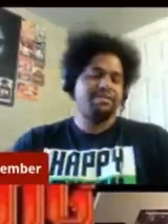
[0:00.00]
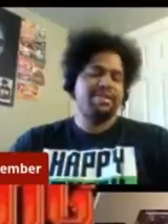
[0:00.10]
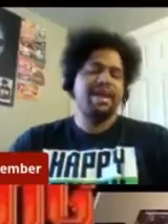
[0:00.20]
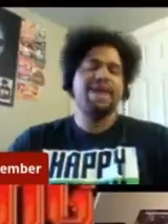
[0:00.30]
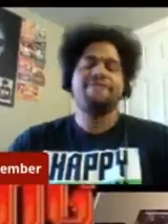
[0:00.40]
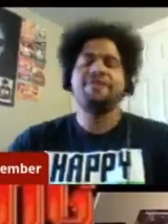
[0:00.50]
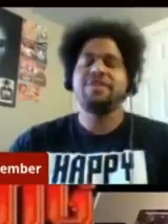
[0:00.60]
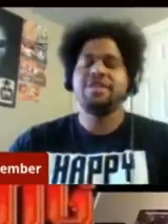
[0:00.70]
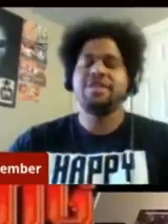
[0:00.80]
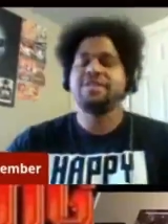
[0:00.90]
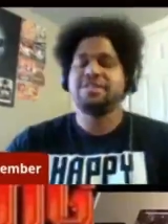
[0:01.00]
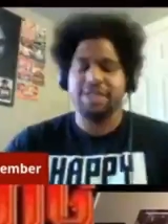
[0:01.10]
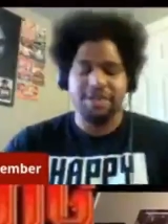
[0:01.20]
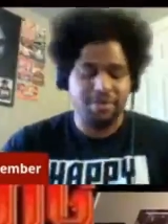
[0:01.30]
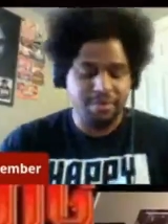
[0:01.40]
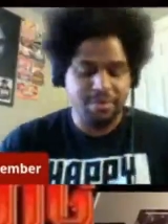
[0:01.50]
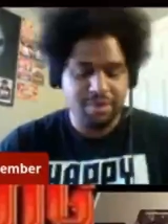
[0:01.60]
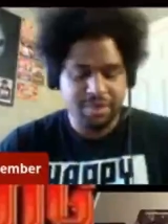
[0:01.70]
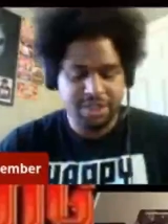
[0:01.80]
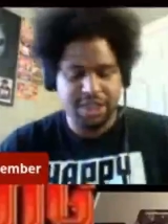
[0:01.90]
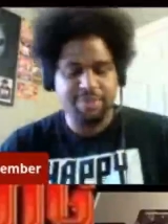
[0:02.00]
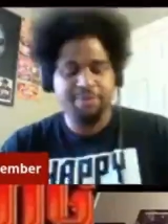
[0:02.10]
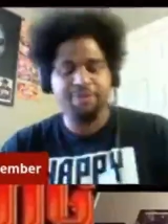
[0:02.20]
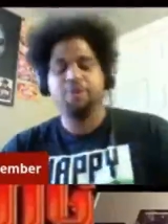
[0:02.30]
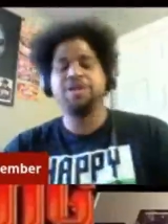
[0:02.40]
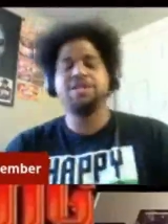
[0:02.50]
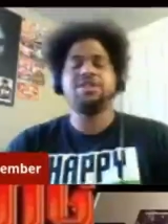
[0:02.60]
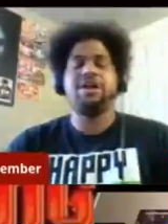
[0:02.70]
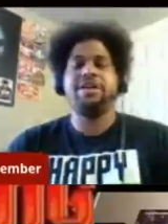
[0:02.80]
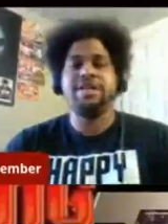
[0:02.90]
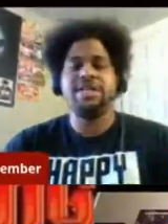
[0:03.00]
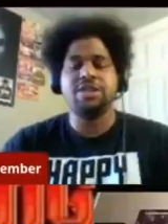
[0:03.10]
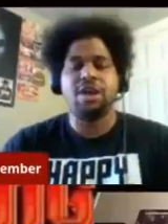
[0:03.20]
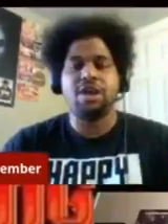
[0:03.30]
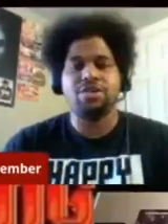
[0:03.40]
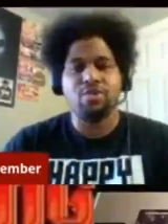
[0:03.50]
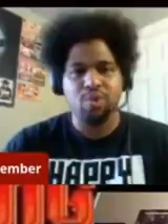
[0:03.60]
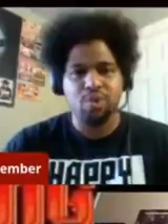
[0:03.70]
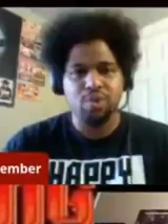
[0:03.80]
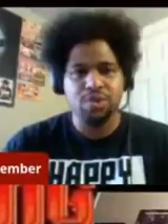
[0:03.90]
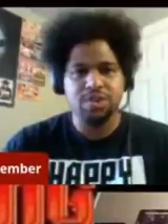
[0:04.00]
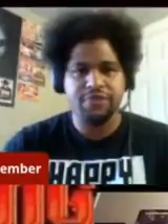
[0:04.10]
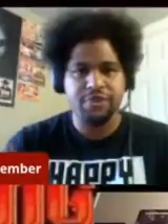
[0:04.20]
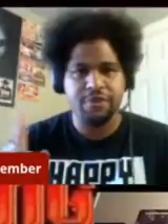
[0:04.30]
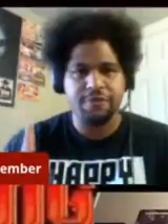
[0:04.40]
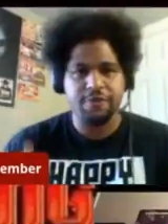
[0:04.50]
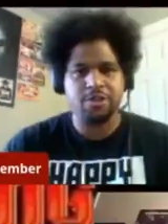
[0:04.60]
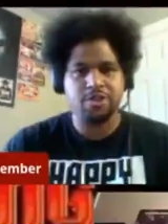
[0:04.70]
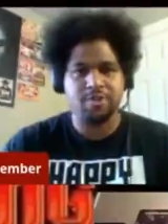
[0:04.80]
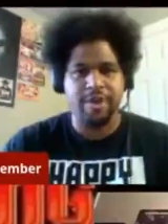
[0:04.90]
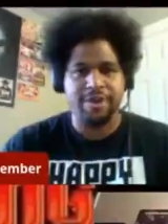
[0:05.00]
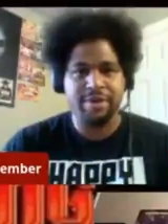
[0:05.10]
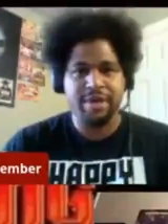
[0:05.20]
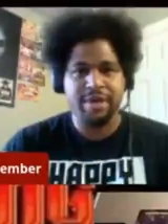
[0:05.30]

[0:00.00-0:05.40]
That felt good. So, gentlemen, before we get started, these are the rules for the first round.